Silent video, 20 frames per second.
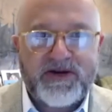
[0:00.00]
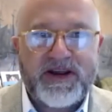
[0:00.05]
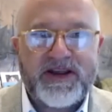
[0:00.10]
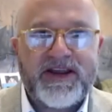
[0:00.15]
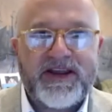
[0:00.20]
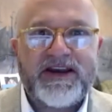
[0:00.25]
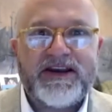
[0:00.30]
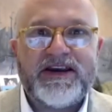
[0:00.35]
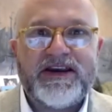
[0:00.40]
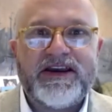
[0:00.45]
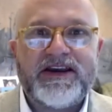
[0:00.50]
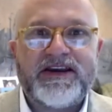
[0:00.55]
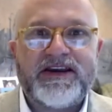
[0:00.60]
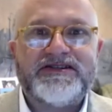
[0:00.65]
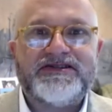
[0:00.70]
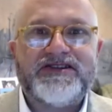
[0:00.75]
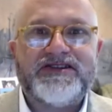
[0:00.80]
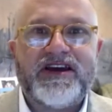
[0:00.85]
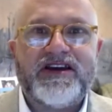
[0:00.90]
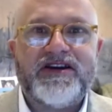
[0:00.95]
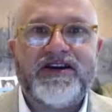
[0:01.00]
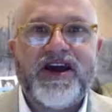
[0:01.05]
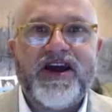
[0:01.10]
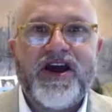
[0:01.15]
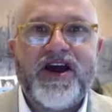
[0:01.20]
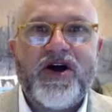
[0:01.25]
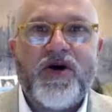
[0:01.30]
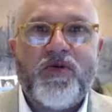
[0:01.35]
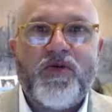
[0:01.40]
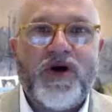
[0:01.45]
And then Nick said,
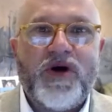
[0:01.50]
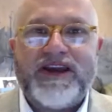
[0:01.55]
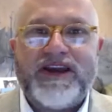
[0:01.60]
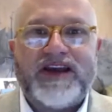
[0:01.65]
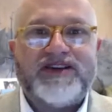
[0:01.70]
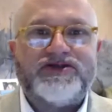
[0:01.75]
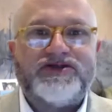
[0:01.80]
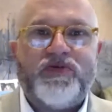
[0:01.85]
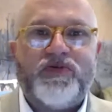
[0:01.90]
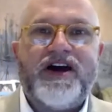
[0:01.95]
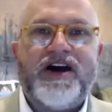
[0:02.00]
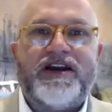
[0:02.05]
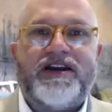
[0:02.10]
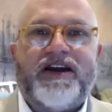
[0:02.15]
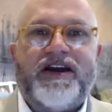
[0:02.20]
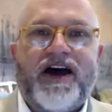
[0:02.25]
well, guess what?